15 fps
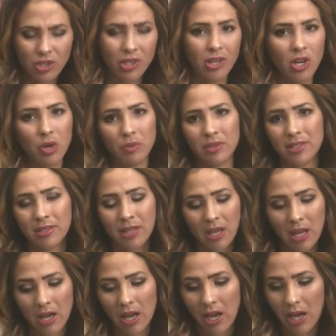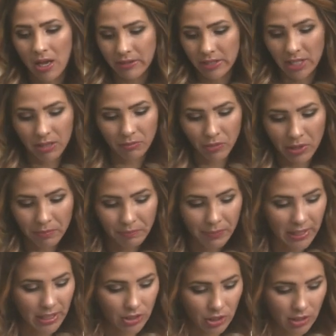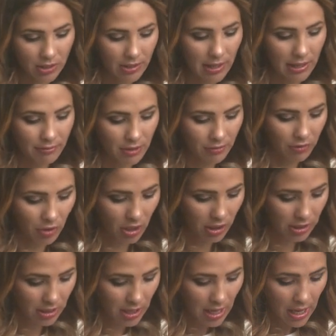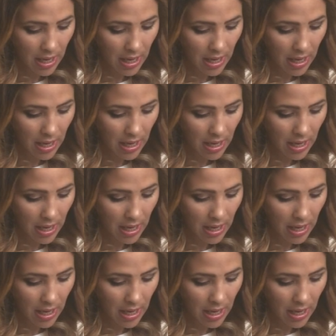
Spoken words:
You can always seam rip, but I just left it for looks.